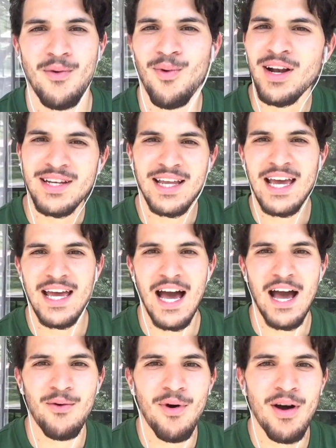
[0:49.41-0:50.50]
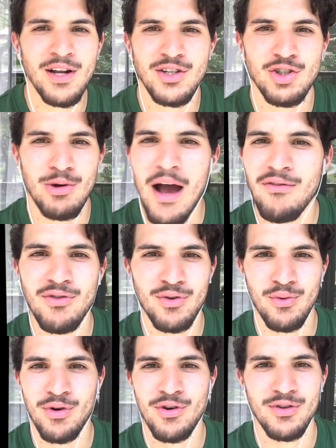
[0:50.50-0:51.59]
one day I want to travel the
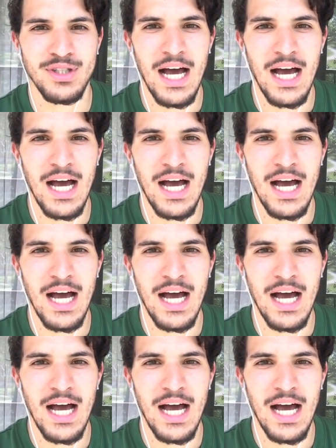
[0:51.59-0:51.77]
world.